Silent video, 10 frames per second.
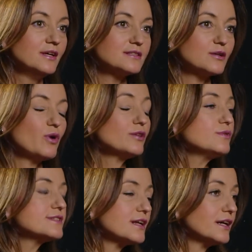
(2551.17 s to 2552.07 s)
So what
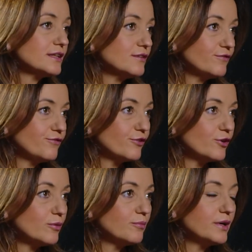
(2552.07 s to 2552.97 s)
we started
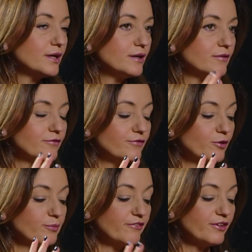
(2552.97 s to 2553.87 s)
from
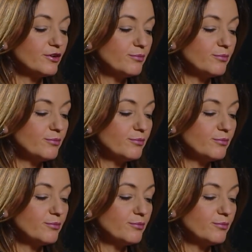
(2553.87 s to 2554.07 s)
the very